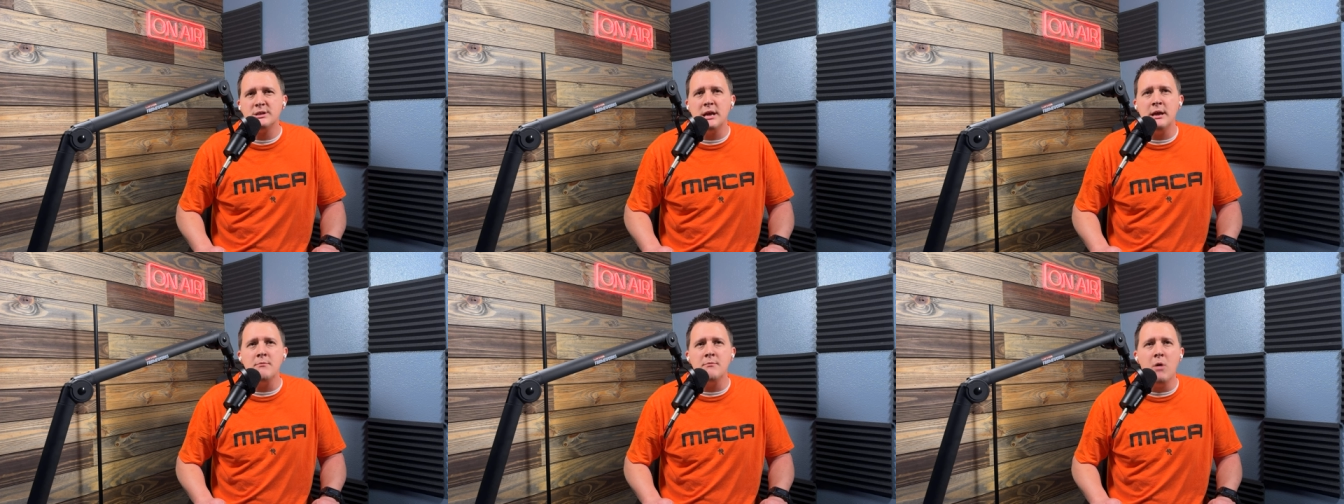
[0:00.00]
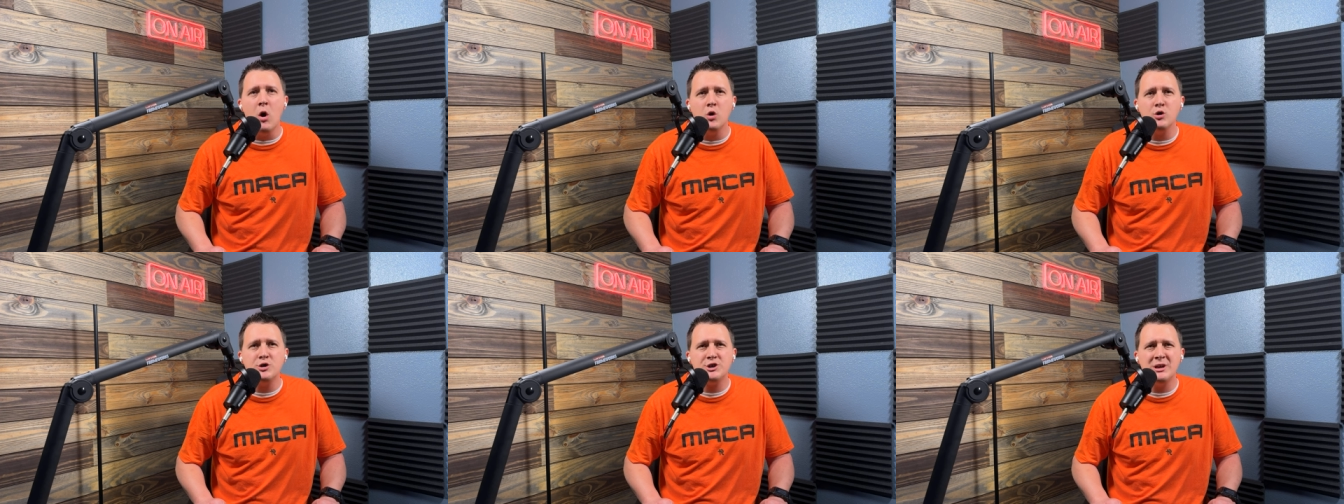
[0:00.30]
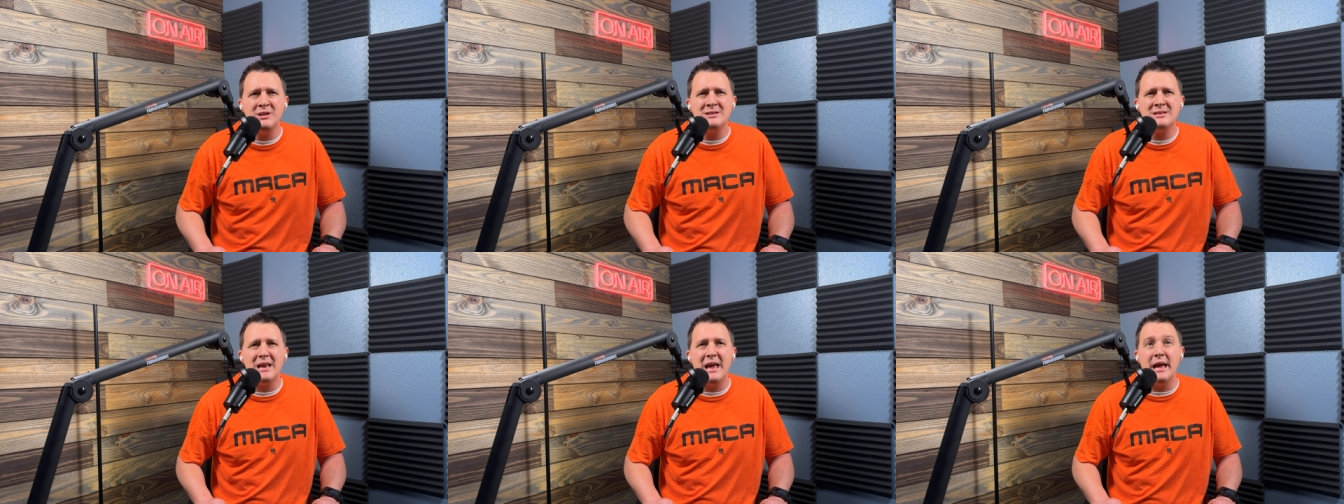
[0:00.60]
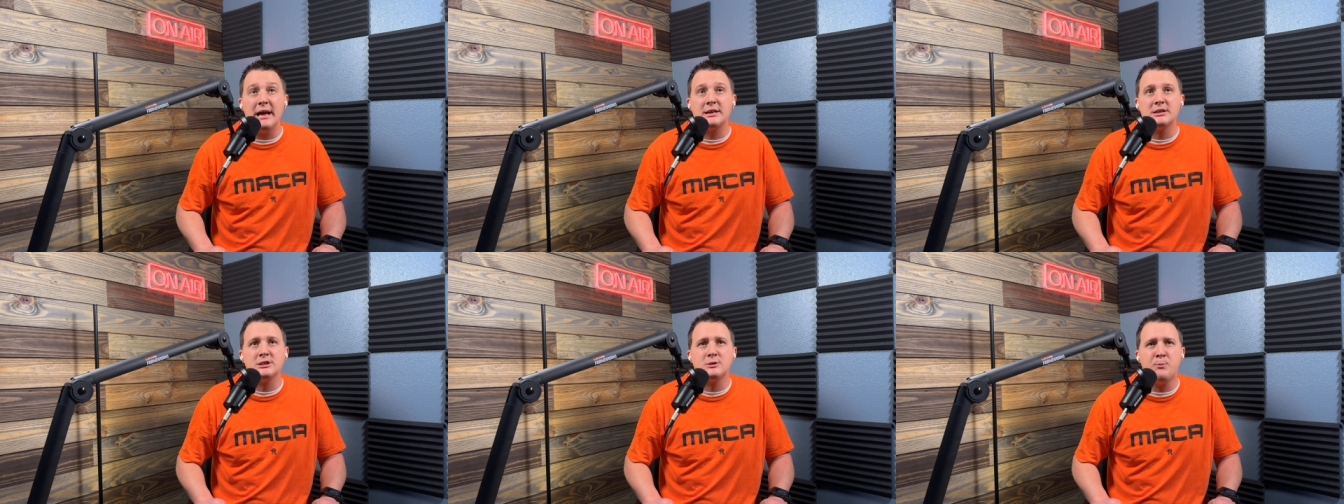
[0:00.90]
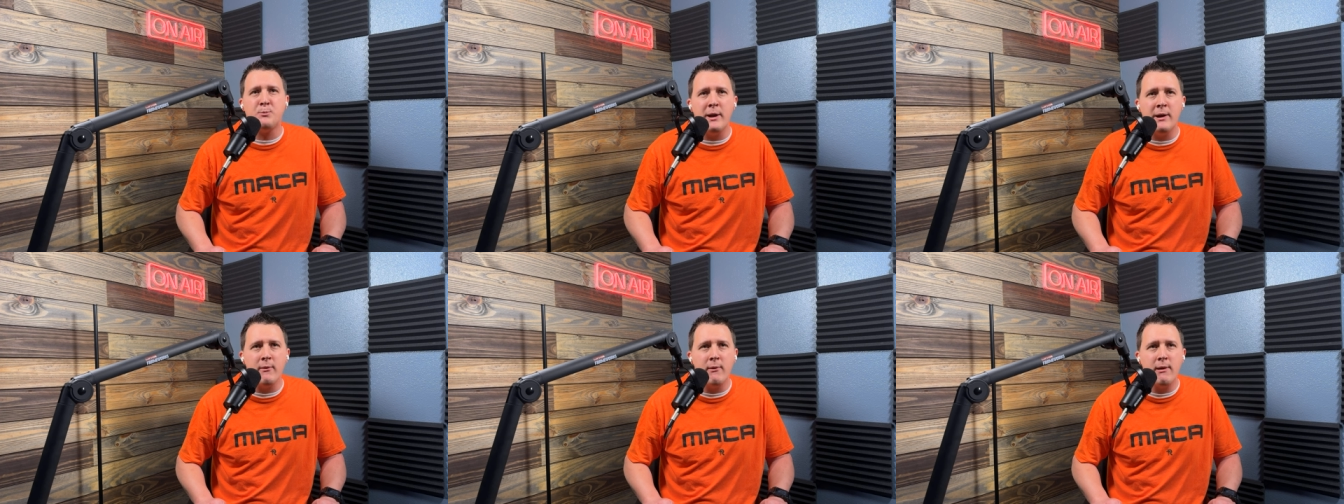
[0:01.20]
emotions,
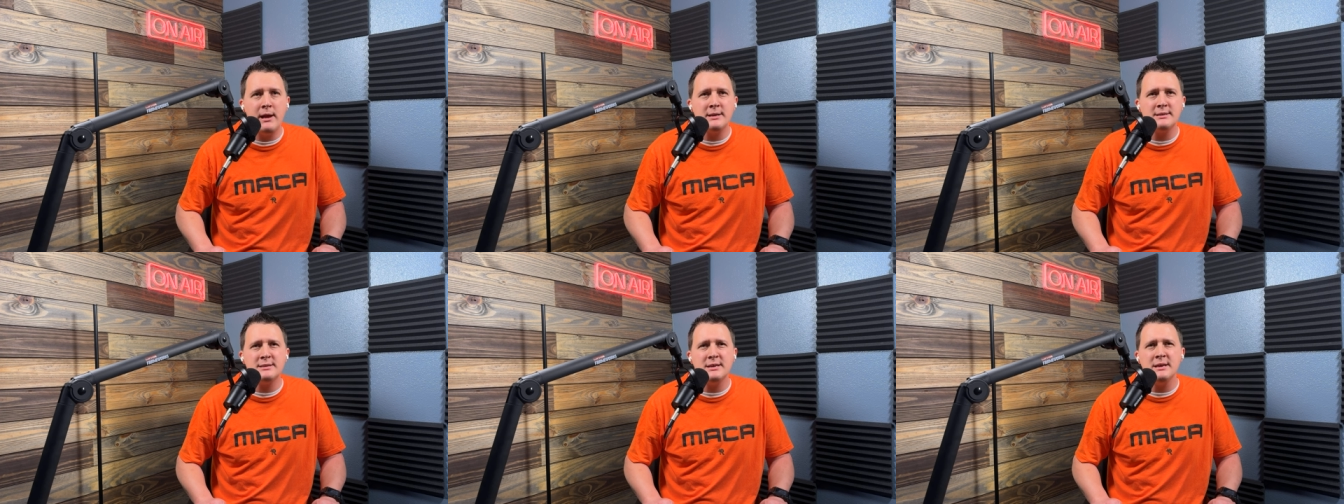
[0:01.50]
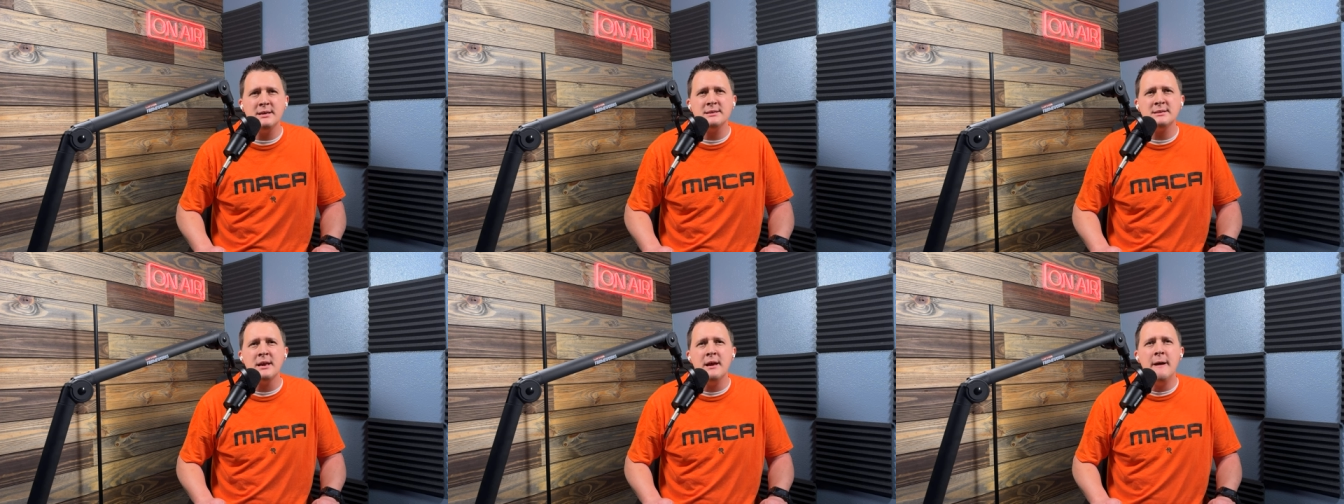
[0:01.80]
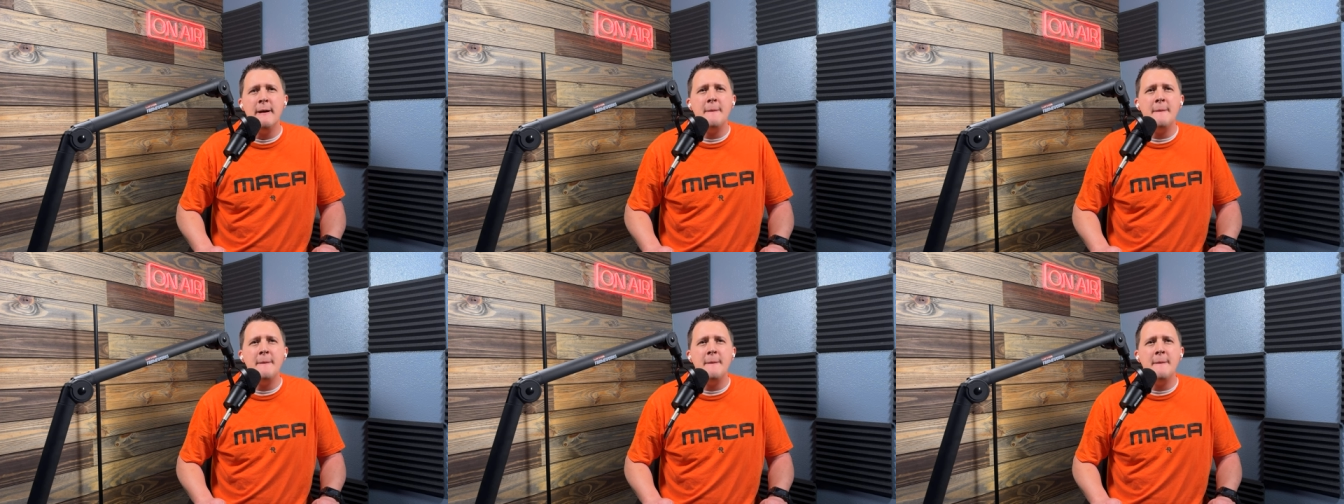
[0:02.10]
experiences,